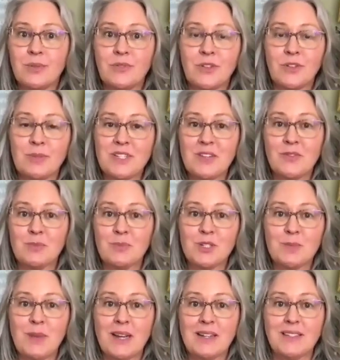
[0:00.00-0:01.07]
from a different
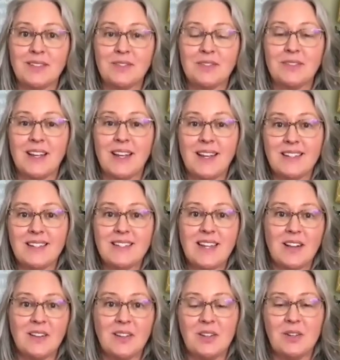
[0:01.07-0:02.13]
perspective and
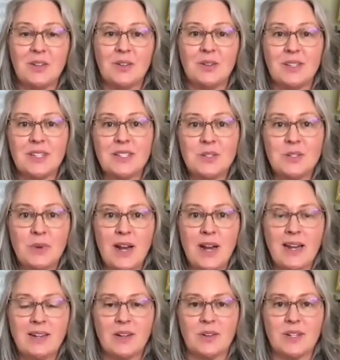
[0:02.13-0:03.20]
telling you this is what
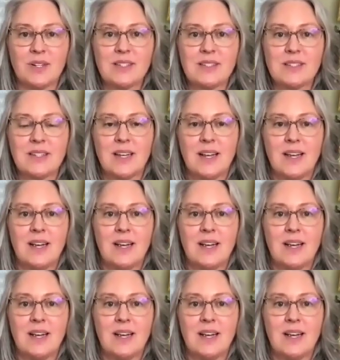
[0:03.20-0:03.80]
I noticed.